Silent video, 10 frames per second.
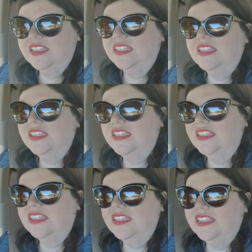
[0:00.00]

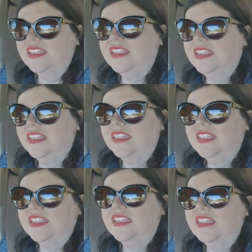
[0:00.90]

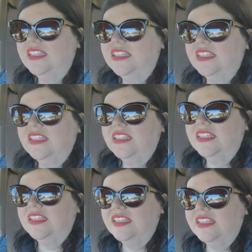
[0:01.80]

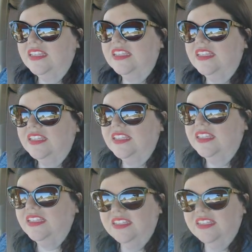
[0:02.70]
This person isn't speaking.